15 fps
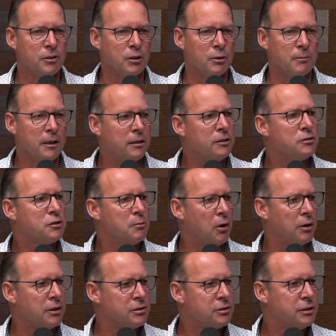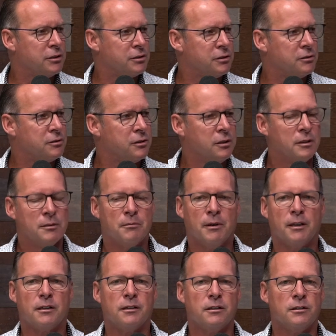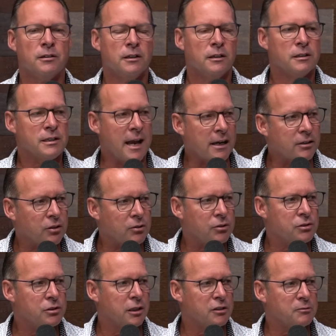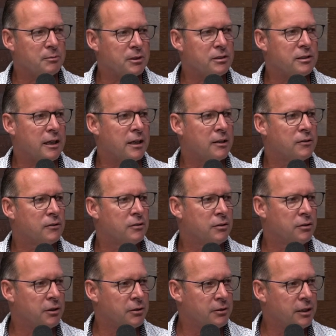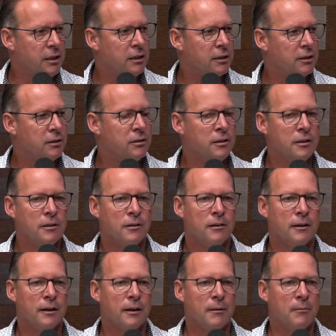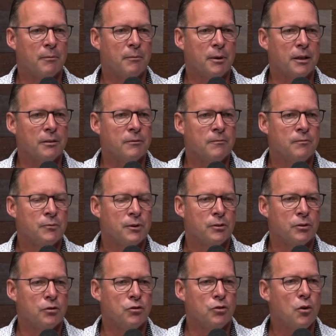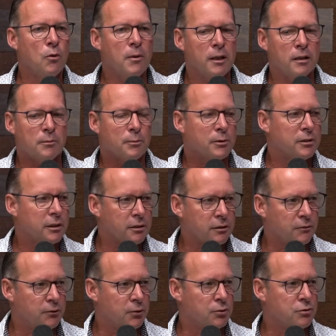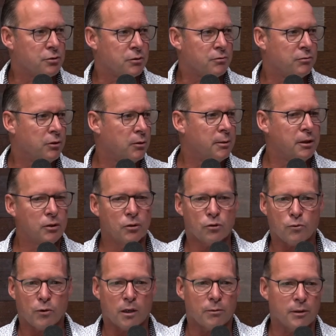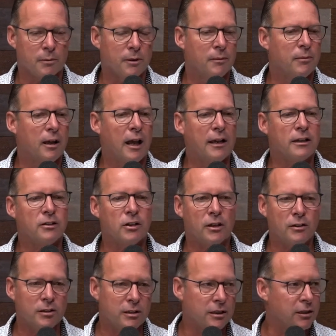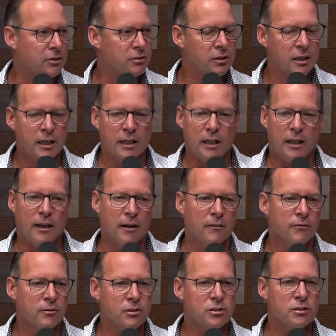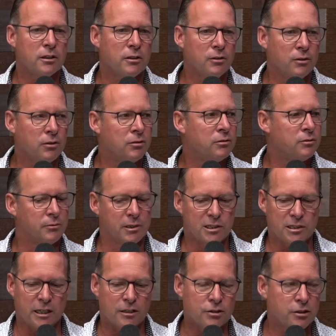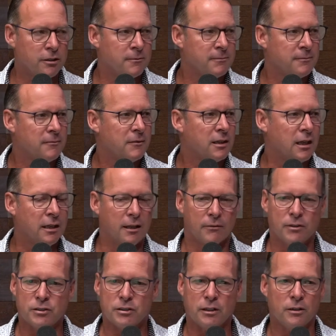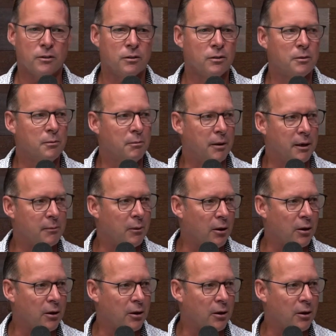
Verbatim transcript: you know making smart decisions, making tactical adjustments as they're needed. Uh, but nobody can predict the future. Nobody knows where we're going to be. But I can tell you this: every single recession and every single bear